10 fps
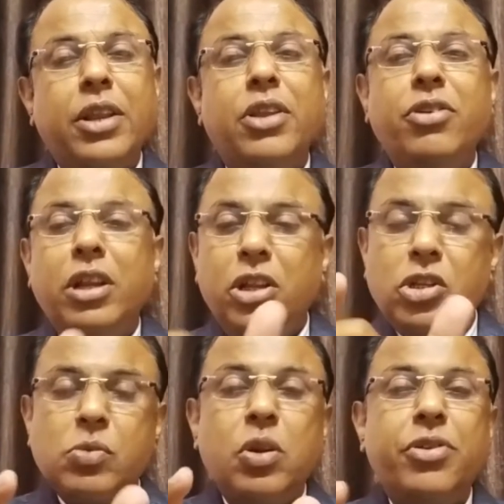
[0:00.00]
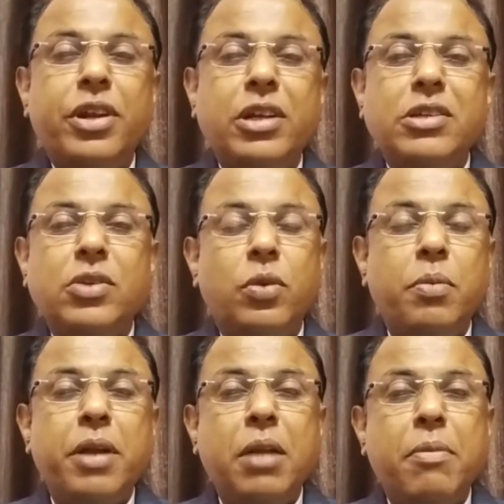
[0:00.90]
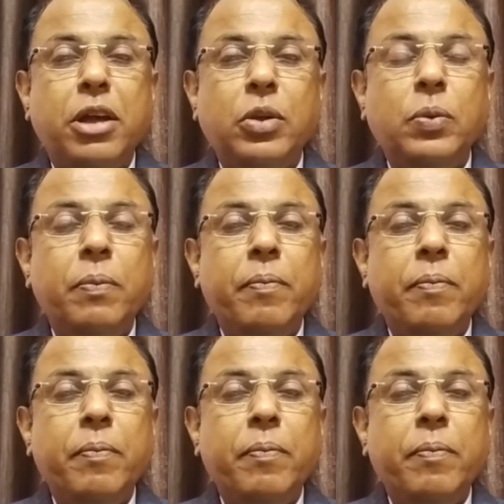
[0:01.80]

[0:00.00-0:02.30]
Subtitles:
Initially the small sentences will be made by you,